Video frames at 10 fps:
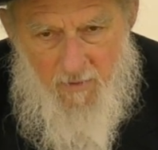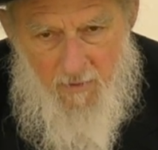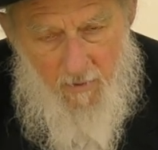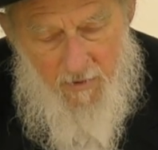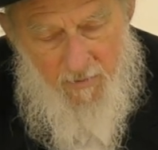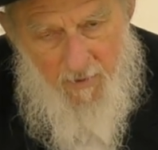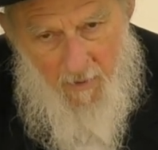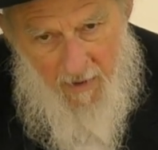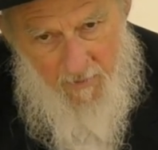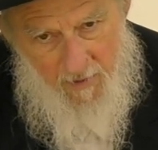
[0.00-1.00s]
the Rebbetzin
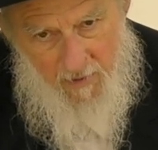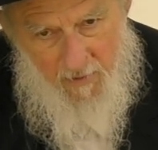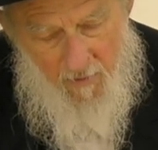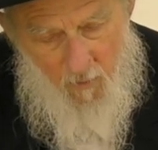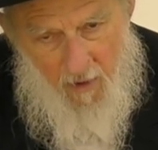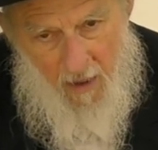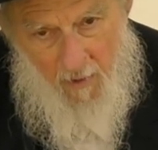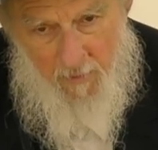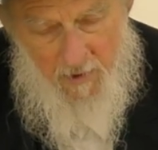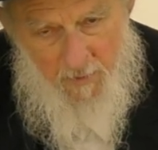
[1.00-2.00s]
remind me what our
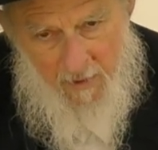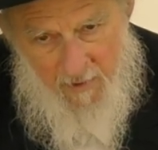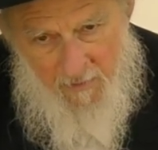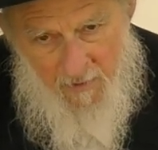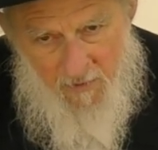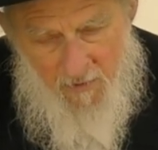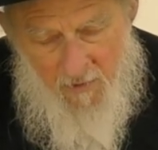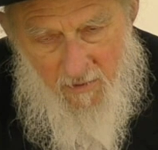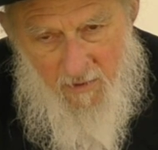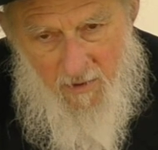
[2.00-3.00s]
perspective is
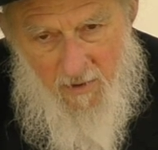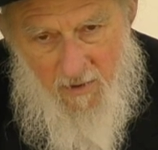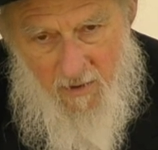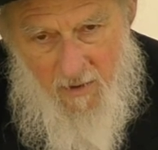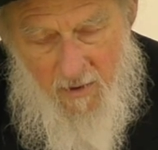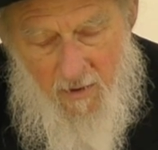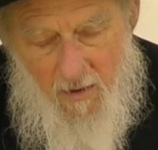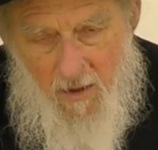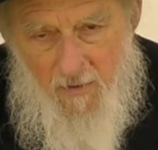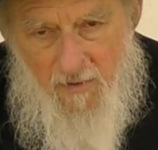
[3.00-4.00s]

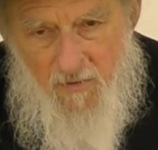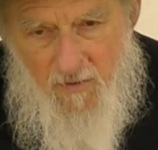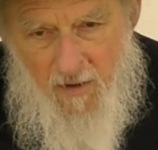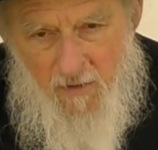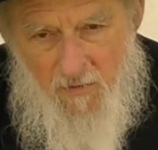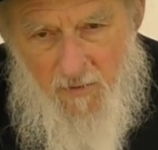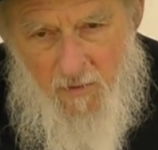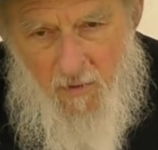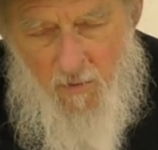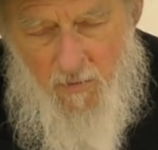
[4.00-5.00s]
on these things.
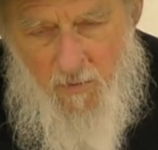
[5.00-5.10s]
You know,